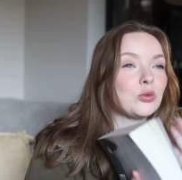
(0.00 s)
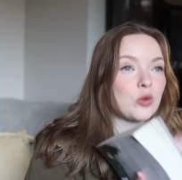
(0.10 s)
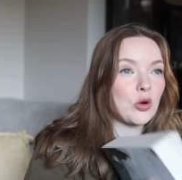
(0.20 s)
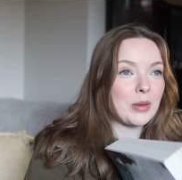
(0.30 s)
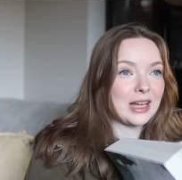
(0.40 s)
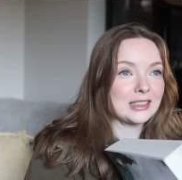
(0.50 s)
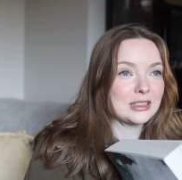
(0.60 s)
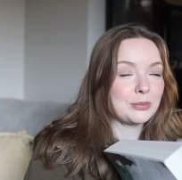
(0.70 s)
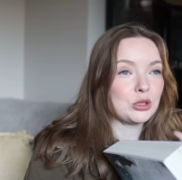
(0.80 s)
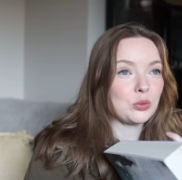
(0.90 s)
the
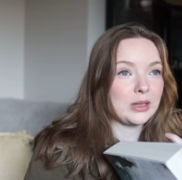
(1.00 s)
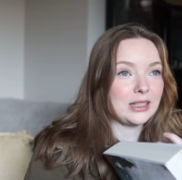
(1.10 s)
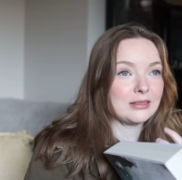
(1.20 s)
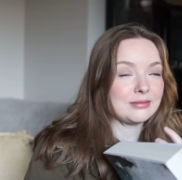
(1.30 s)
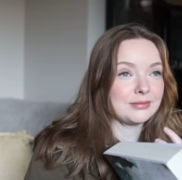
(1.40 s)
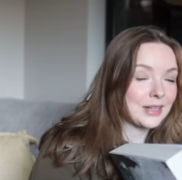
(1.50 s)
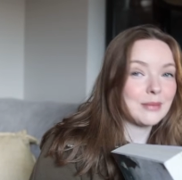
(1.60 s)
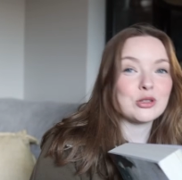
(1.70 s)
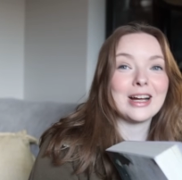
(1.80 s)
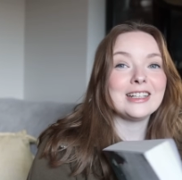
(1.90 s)
romance between,
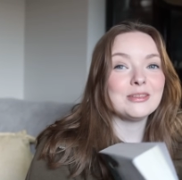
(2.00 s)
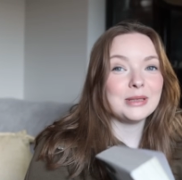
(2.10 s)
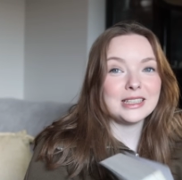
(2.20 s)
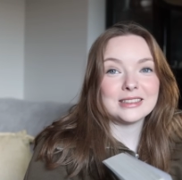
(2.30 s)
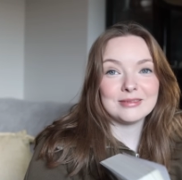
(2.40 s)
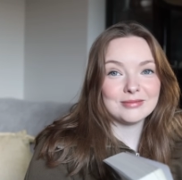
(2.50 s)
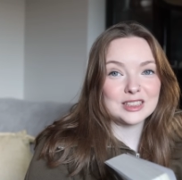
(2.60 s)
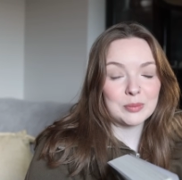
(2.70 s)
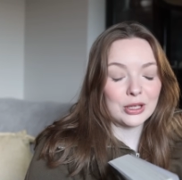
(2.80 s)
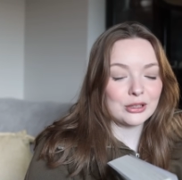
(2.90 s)
I'm trying to be
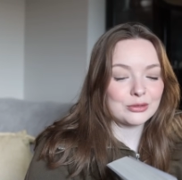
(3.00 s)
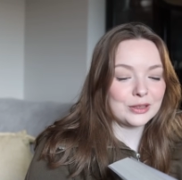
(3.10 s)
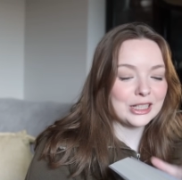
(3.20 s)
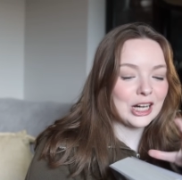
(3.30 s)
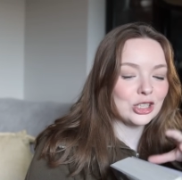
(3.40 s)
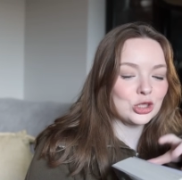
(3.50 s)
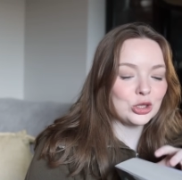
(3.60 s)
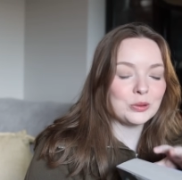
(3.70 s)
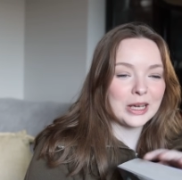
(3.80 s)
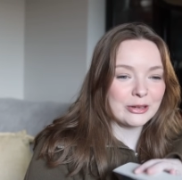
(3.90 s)
spoiler free, our
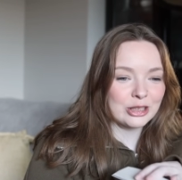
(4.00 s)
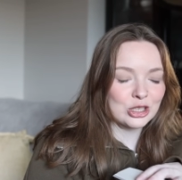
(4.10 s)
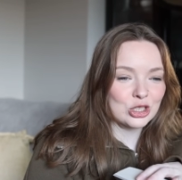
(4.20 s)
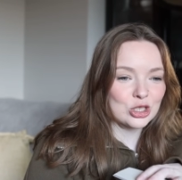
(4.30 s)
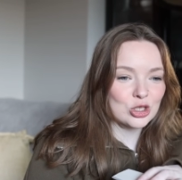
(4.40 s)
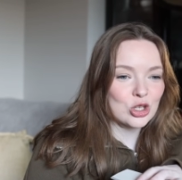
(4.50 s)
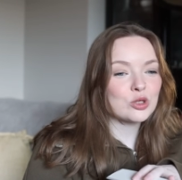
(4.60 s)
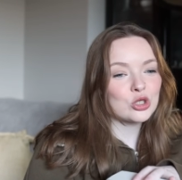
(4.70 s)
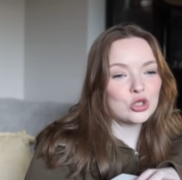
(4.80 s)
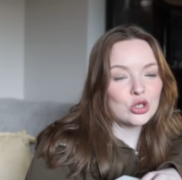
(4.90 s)
new characters
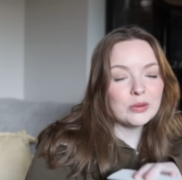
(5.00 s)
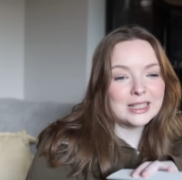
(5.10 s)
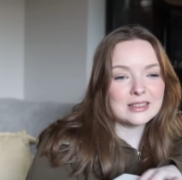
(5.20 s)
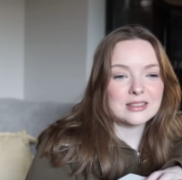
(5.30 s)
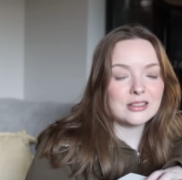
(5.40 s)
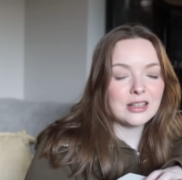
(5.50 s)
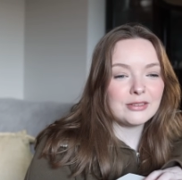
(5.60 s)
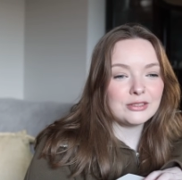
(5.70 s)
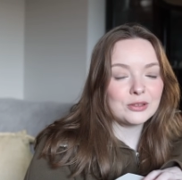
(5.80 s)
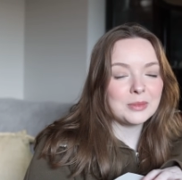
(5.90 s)
was just too
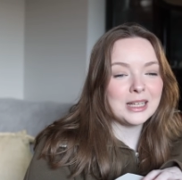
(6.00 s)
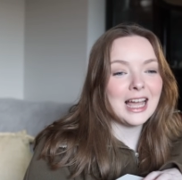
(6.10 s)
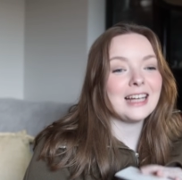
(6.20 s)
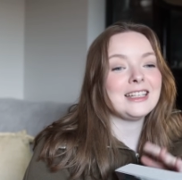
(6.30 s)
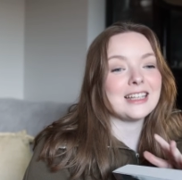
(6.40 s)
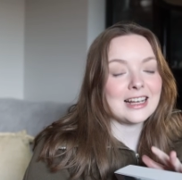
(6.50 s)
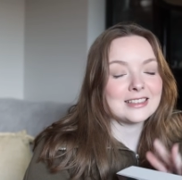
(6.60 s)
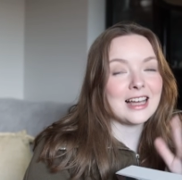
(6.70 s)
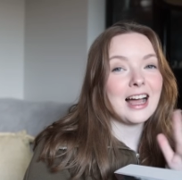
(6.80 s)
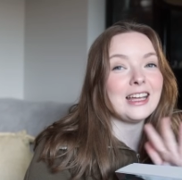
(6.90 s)
insta-lovey for me. And
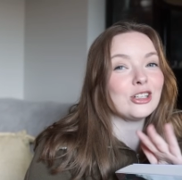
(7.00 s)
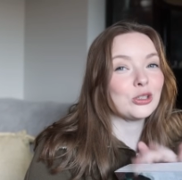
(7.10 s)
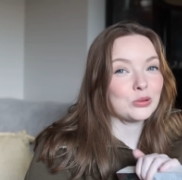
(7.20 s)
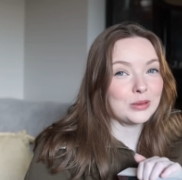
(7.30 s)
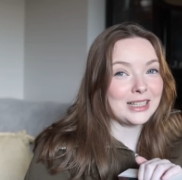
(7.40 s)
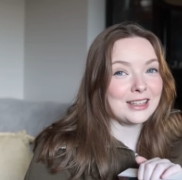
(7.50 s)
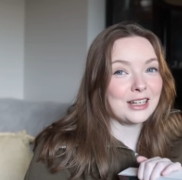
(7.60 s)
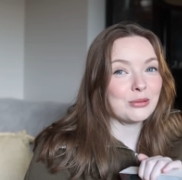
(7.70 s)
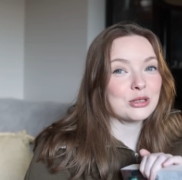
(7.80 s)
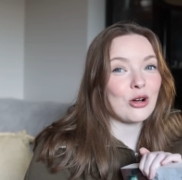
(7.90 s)
yes, I agree that
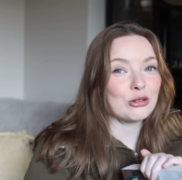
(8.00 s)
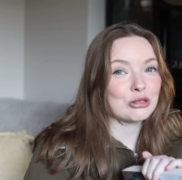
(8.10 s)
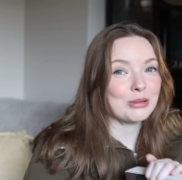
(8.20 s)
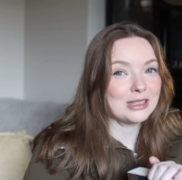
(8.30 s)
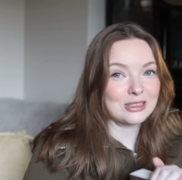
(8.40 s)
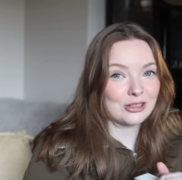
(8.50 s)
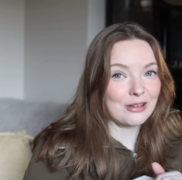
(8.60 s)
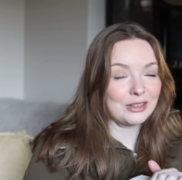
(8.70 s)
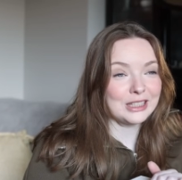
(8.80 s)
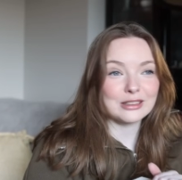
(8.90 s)
it was also
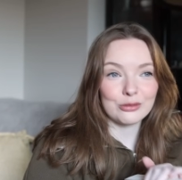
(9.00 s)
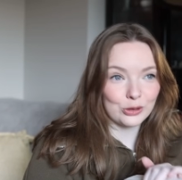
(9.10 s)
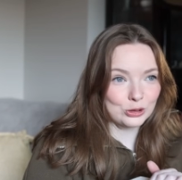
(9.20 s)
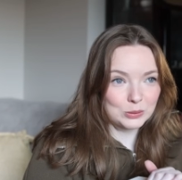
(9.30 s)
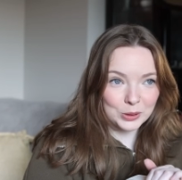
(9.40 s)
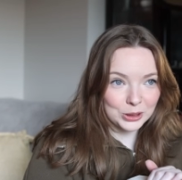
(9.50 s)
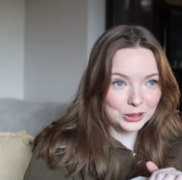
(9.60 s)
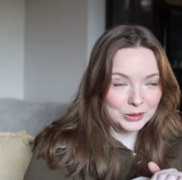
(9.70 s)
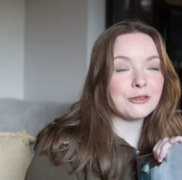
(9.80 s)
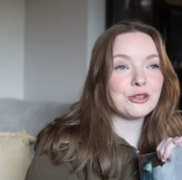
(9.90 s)
insta-lovey in the first
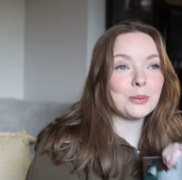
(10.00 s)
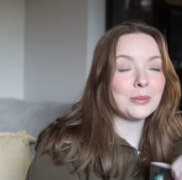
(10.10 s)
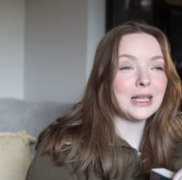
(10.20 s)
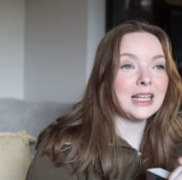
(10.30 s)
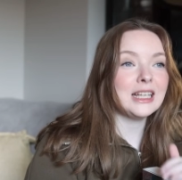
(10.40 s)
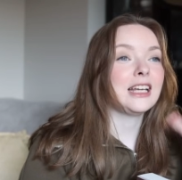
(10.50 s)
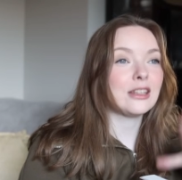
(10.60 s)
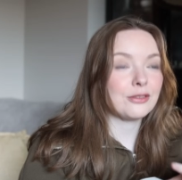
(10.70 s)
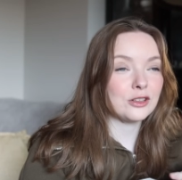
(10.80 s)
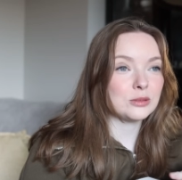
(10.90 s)
book. But for me, in
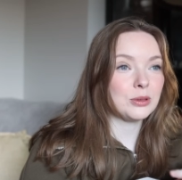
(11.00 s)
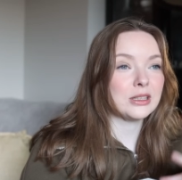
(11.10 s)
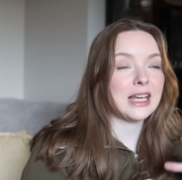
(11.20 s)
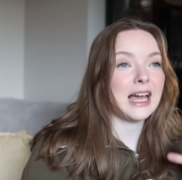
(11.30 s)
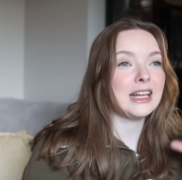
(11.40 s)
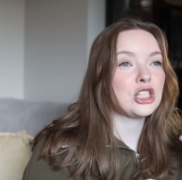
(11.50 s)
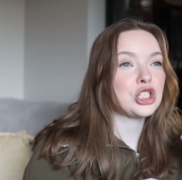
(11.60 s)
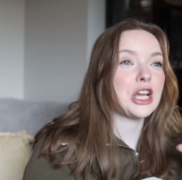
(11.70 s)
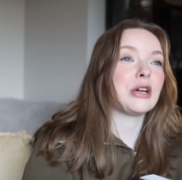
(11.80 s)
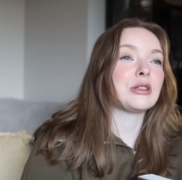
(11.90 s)
the first book, they had a
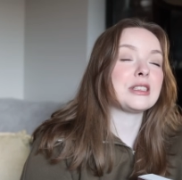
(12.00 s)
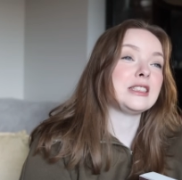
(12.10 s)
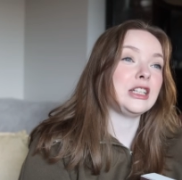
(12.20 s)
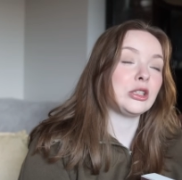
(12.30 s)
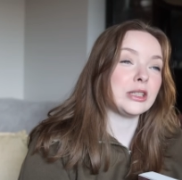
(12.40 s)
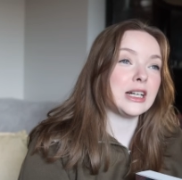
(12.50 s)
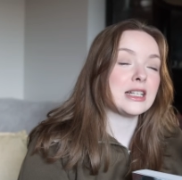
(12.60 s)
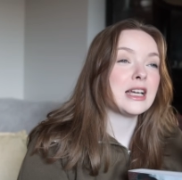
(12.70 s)
shared secret